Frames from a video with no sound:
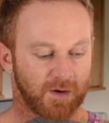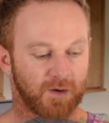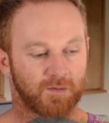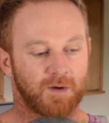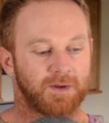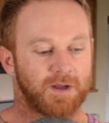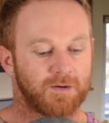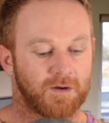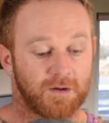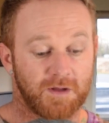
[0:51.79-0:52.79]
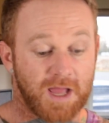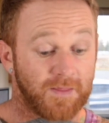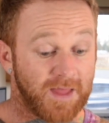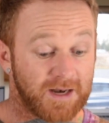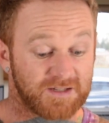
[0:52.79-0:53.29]
rubbing alcohol, and
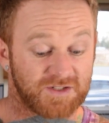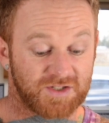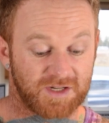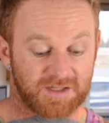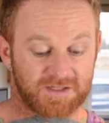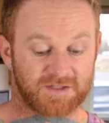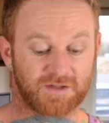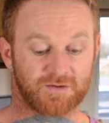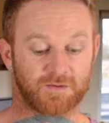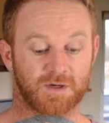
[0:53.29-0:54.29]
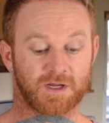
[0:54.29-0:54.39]
that is just to